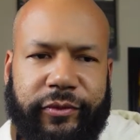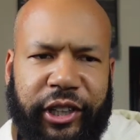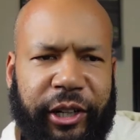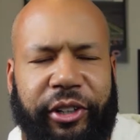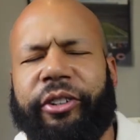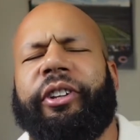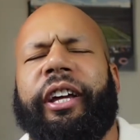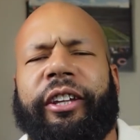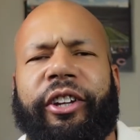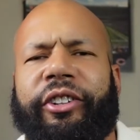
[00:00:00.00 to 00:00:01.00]
And they looked
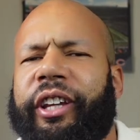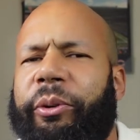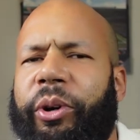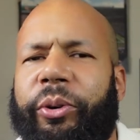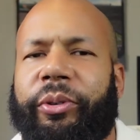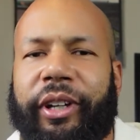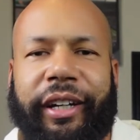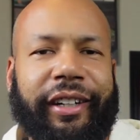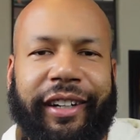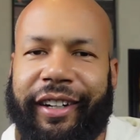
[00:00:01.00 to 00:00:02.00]
like, whoa,
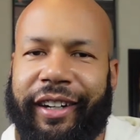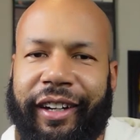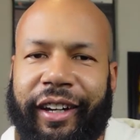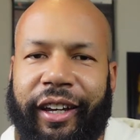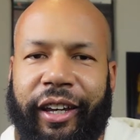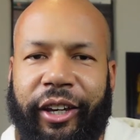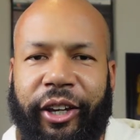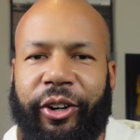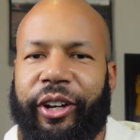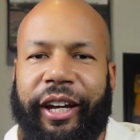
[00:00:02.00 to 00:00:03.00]
like,
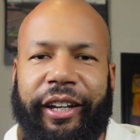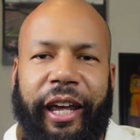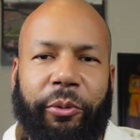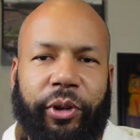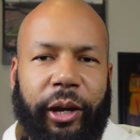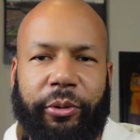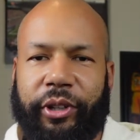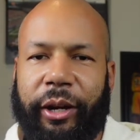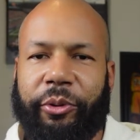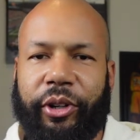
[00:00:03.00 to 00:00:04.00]
you know,
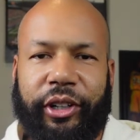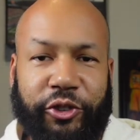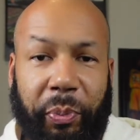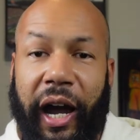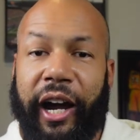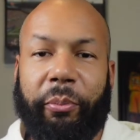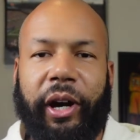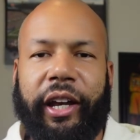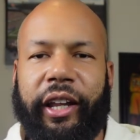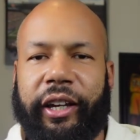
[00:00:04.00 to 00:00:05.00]
they were inspired
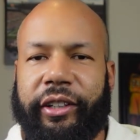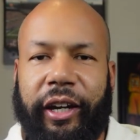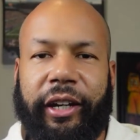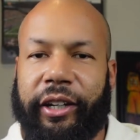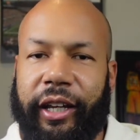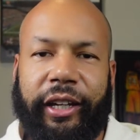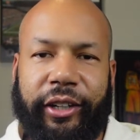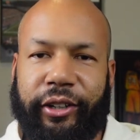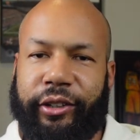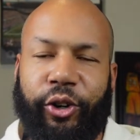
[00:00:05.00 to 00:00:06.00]
by that. Like, dang, they're like,
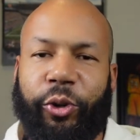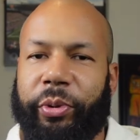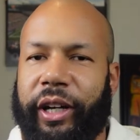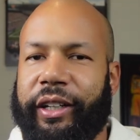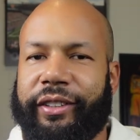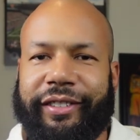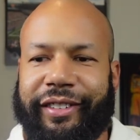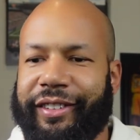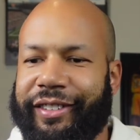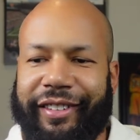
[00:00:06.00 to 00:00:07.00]
Kobe, like,
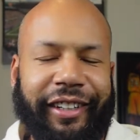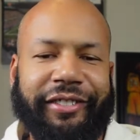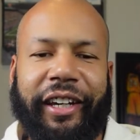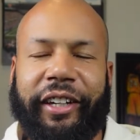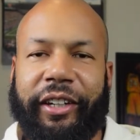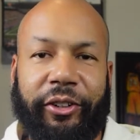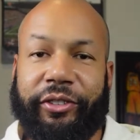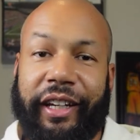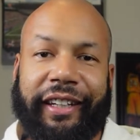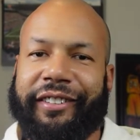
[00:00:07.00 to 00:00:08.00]
he's taking, you know,
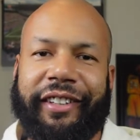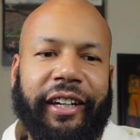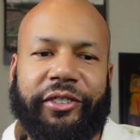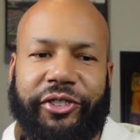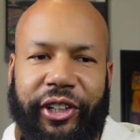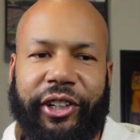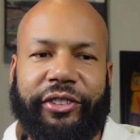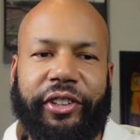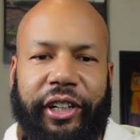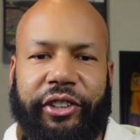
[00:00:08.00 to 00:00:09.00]
taking this thing
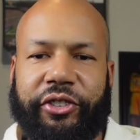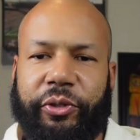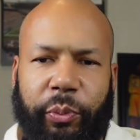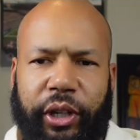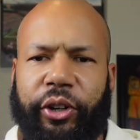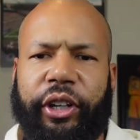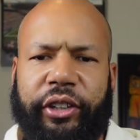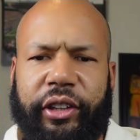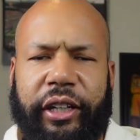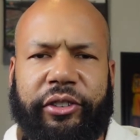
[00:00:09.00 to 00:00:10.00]
serious. And it just, you know,
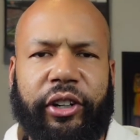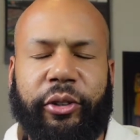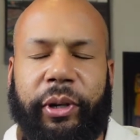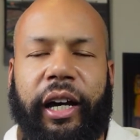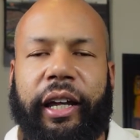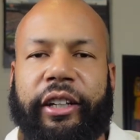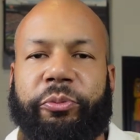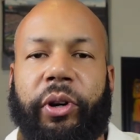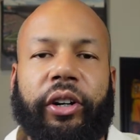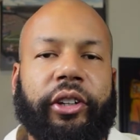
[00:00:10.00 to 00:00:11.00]
they talked about how that
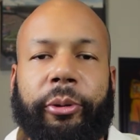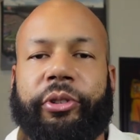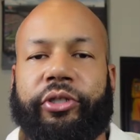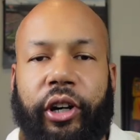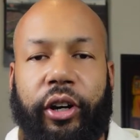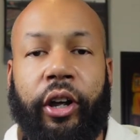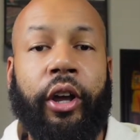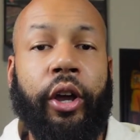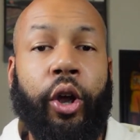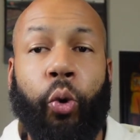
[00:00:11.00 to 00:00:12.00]
sparked them to start
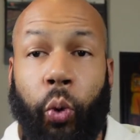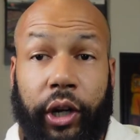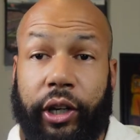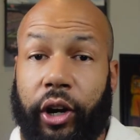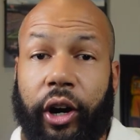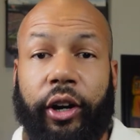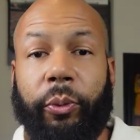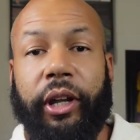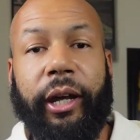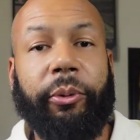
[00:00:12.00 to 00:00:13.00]
working harder
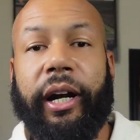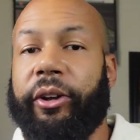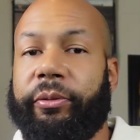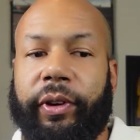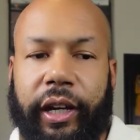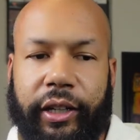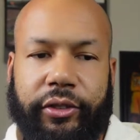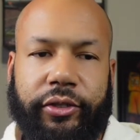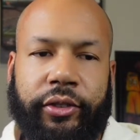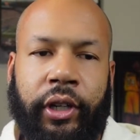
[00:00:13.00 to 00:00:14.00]
while they were out in
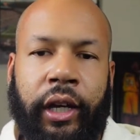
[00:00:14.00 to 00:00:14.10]
Vegas.